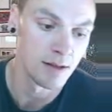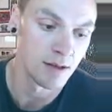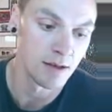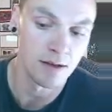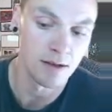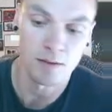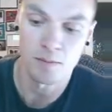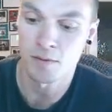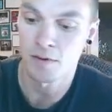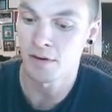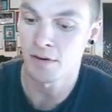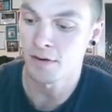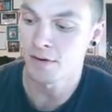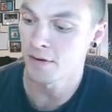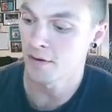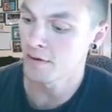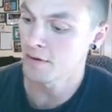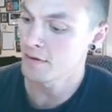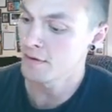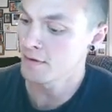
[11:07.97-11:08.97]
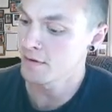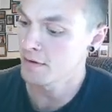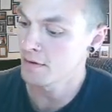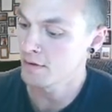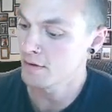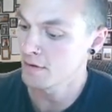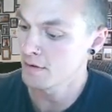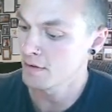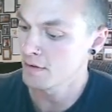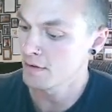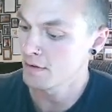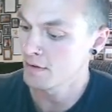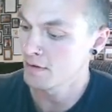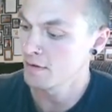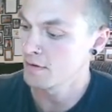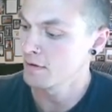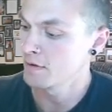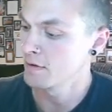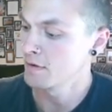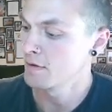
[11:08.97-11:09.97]
And we're going to go
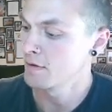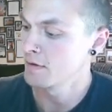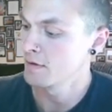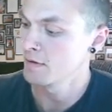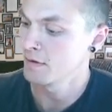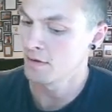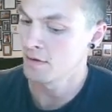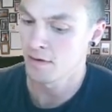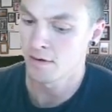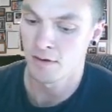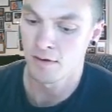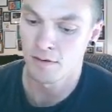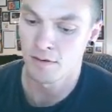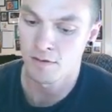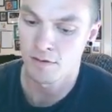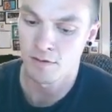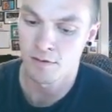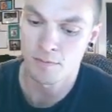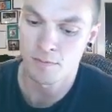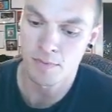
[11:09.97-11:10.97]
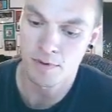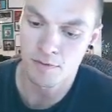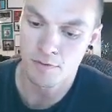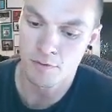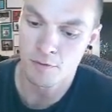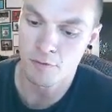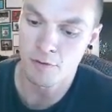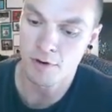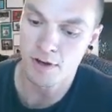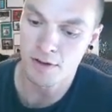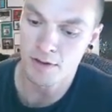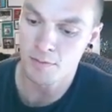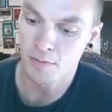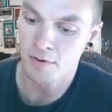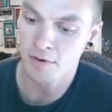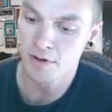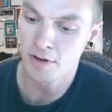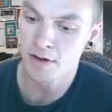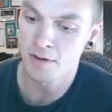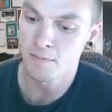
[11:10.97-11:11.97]
a bit of grey on the
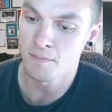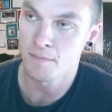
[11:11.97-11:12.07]
body,